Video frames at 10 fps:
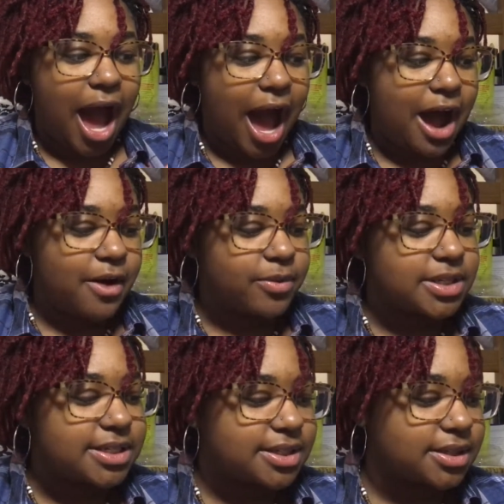I
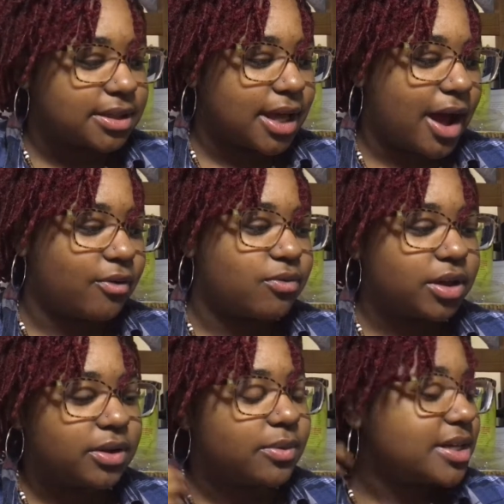
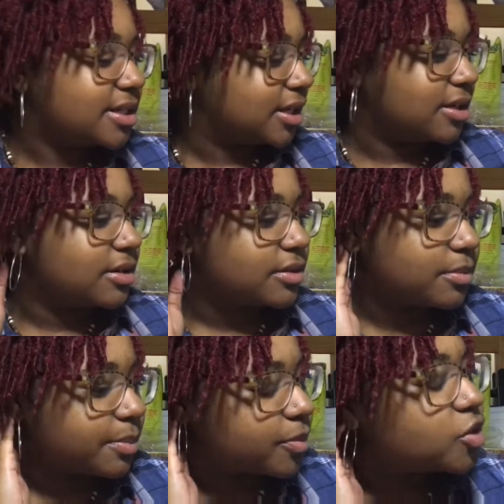really wasn't
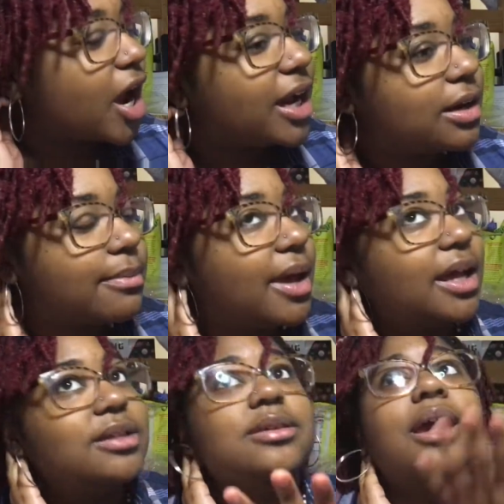trying to
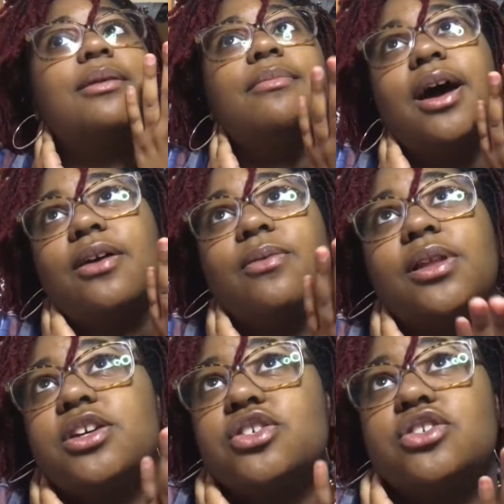maintain my
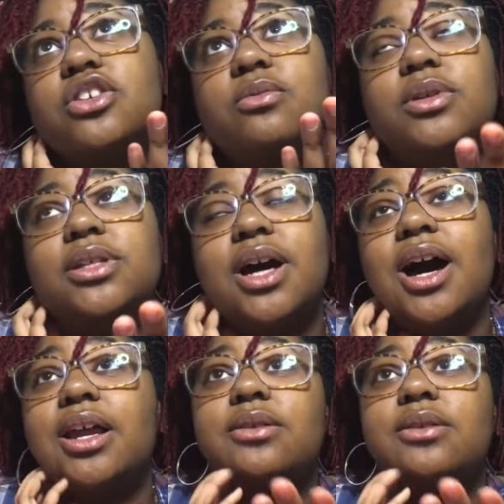relationship with God.